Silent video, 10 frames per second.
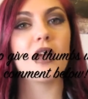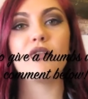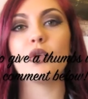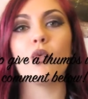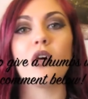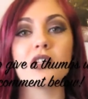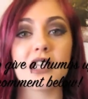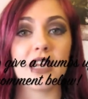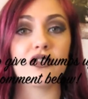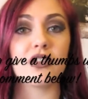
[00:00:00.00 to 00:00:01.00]
If you want
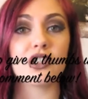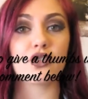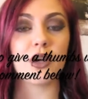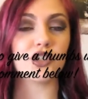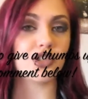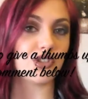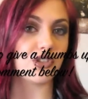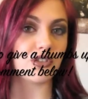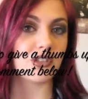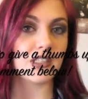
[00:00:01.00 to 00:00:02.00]
to answer these questions
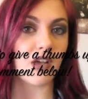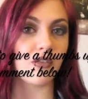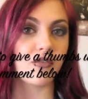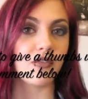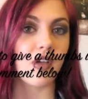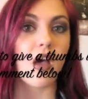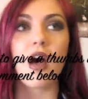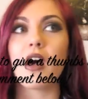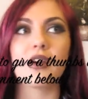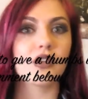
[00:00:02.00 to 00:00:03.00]
yourself,
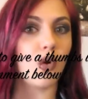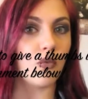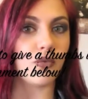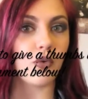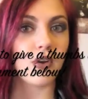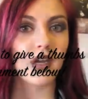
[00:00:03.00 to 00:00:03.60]
go for